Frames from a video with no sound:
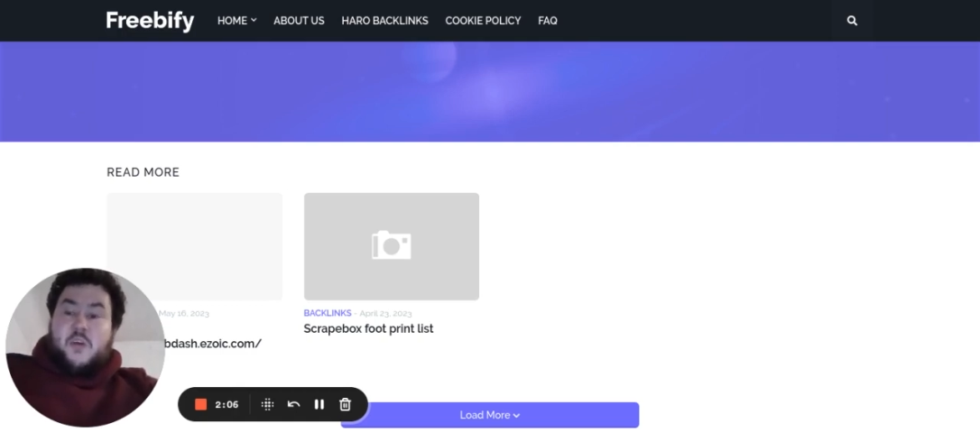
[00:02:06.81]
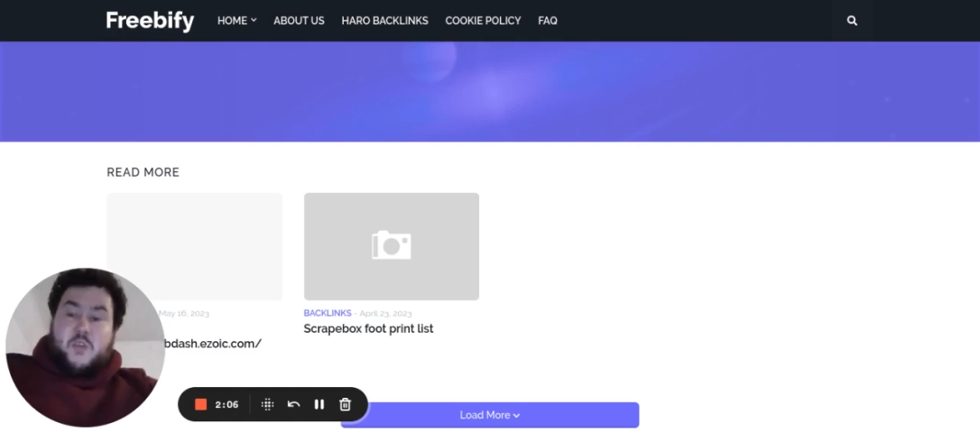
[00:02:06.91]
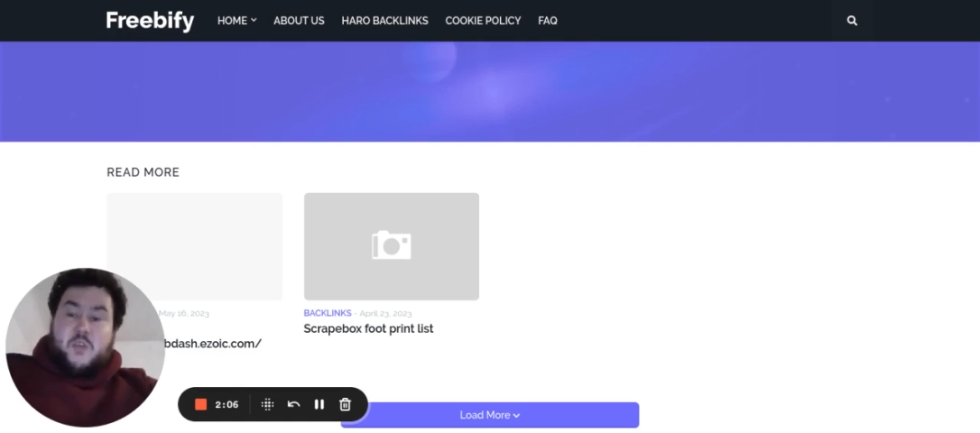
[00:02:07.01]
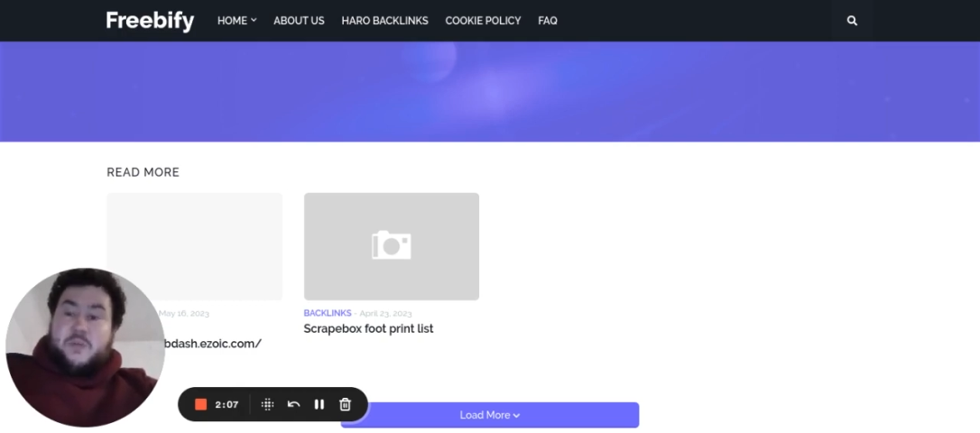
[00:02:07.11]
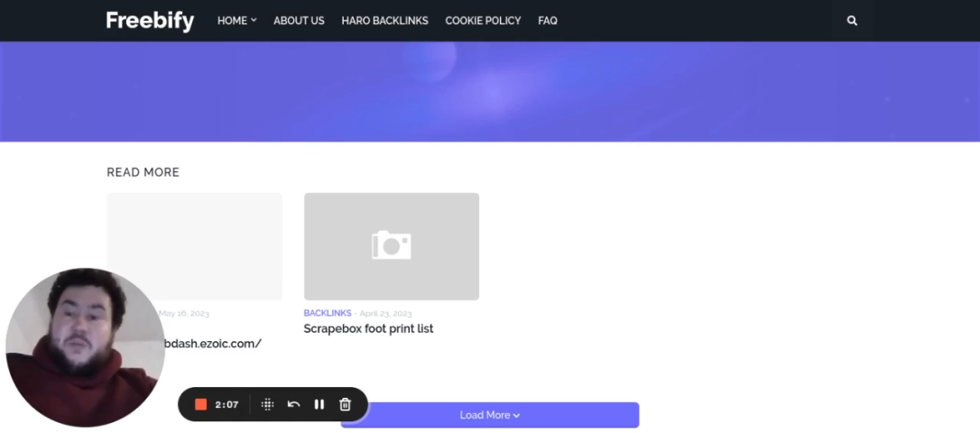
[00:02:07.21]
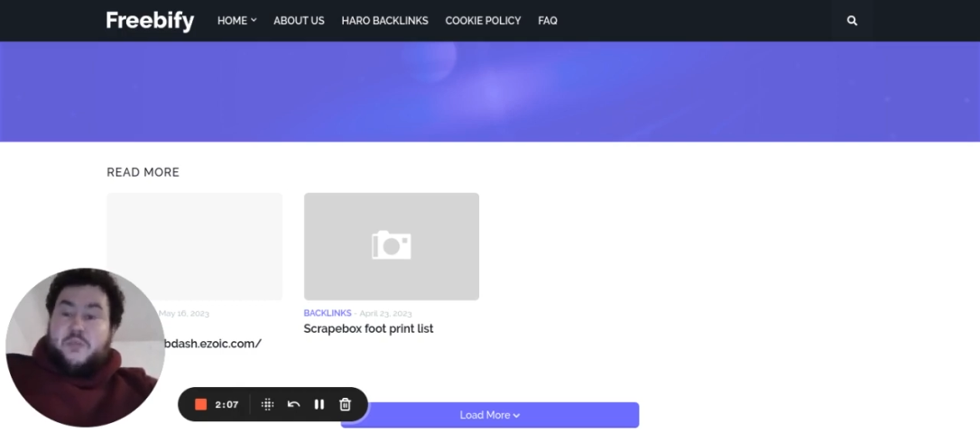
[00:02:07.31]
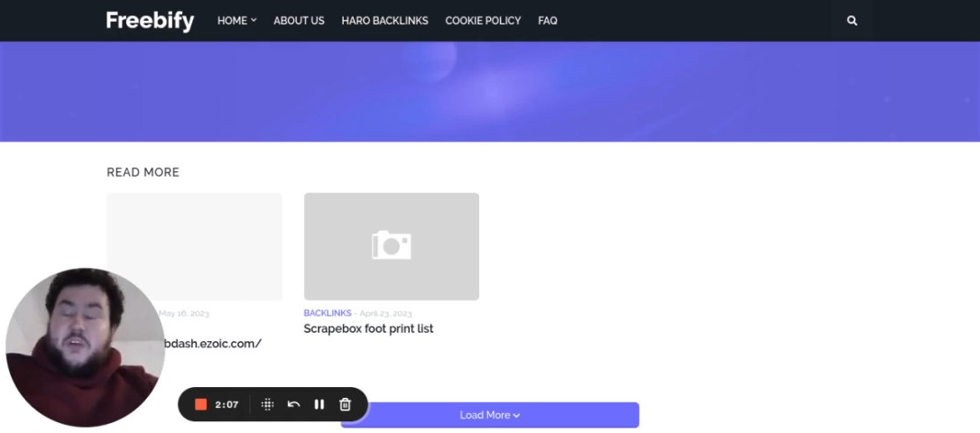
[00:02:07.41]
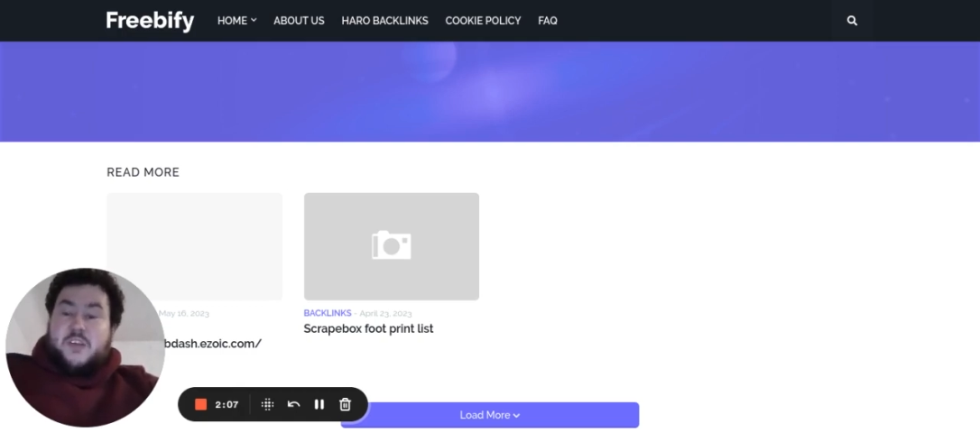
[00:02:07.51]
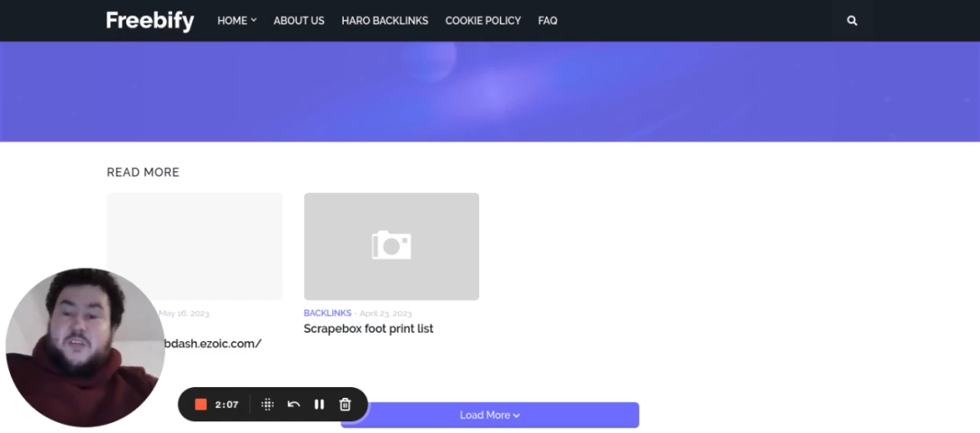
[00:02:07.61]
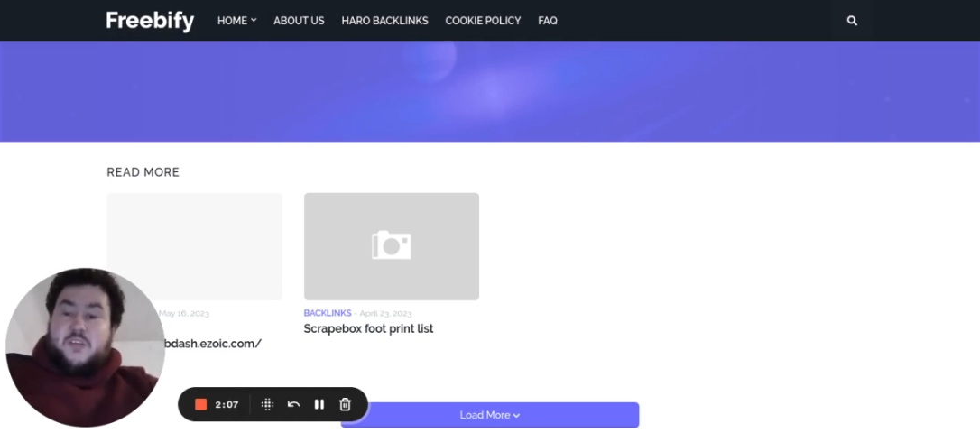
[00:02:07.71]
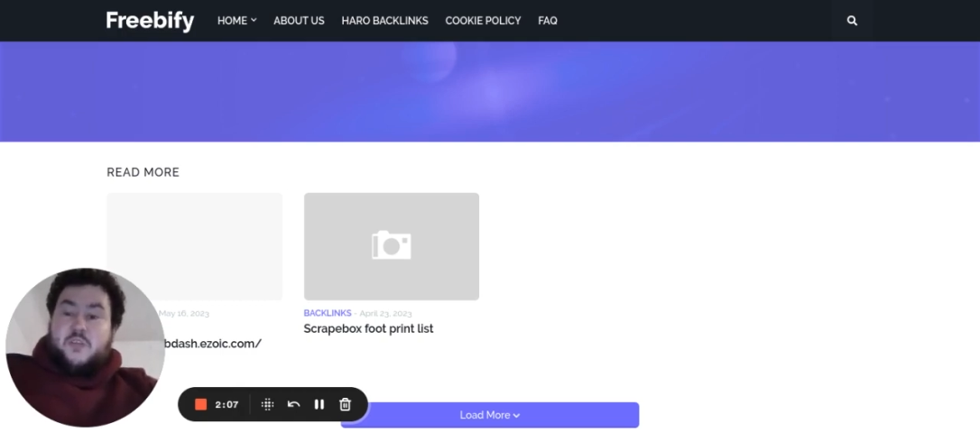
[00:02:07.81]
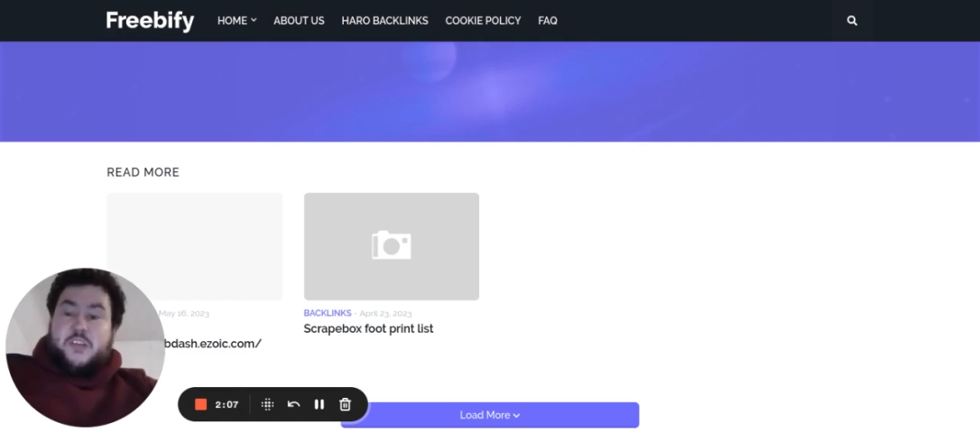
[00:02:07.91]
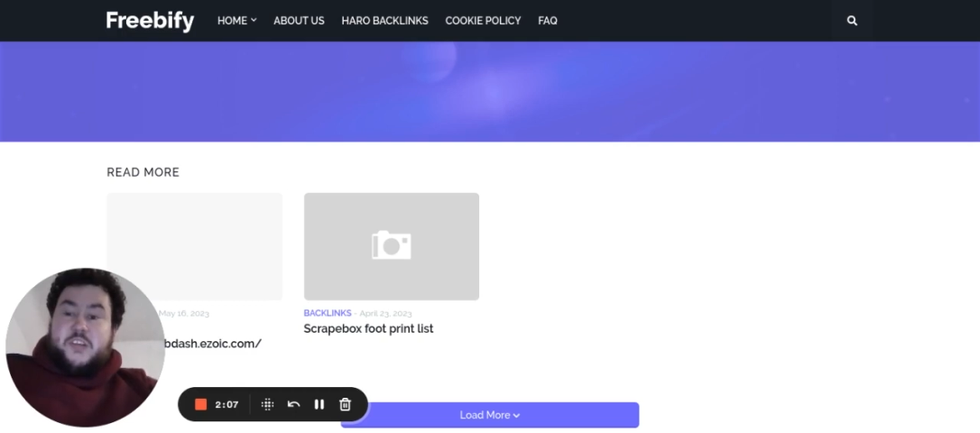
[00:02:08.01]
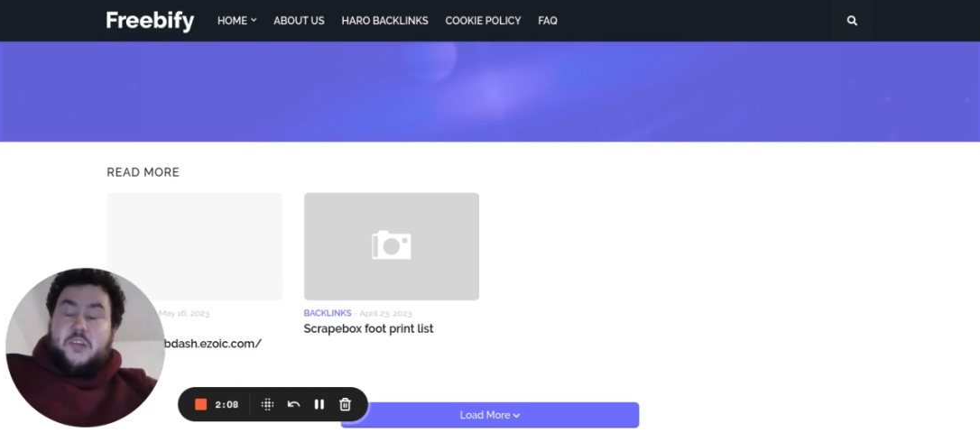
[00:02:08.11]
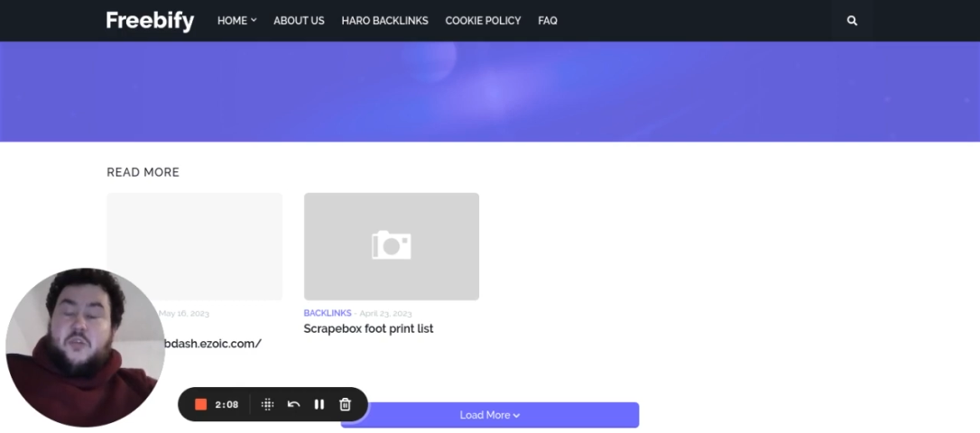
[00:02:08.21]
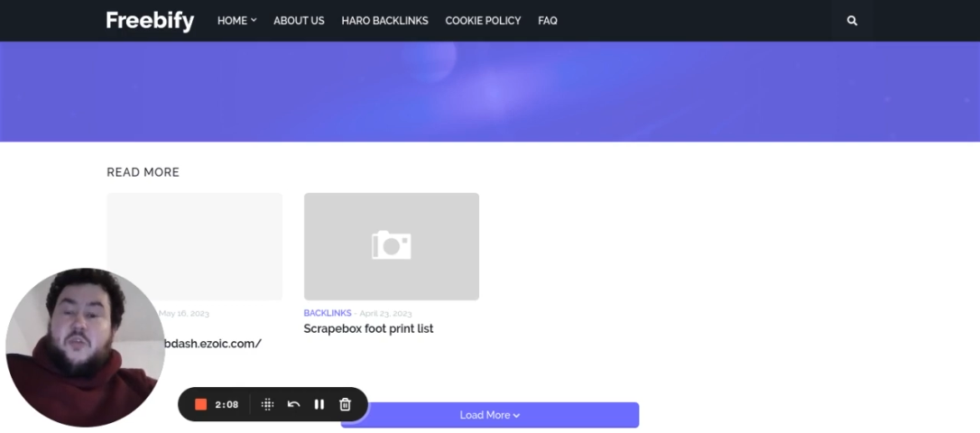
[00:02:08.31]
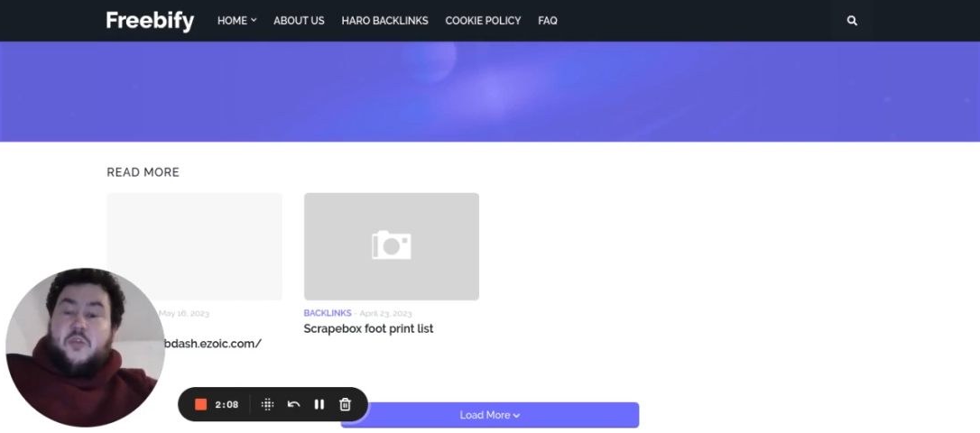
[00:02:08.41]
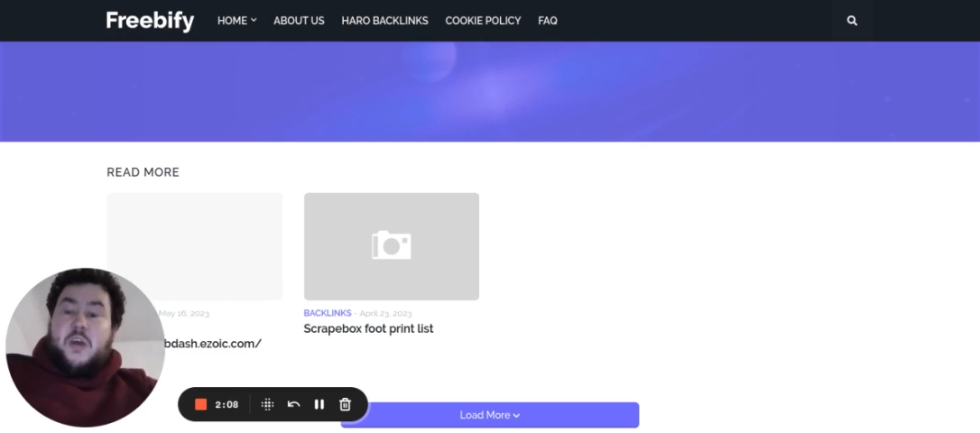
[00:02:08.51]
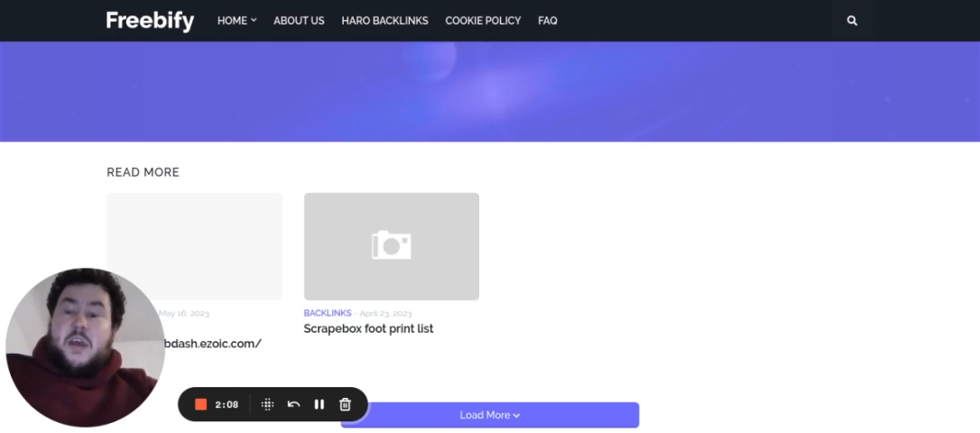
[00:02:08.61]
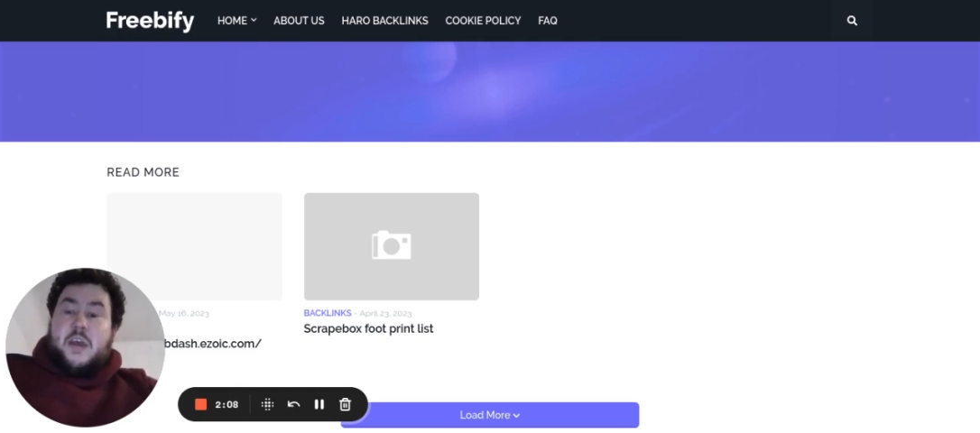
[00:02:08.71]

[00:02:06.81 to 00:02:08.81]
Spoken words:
where's my product so slow?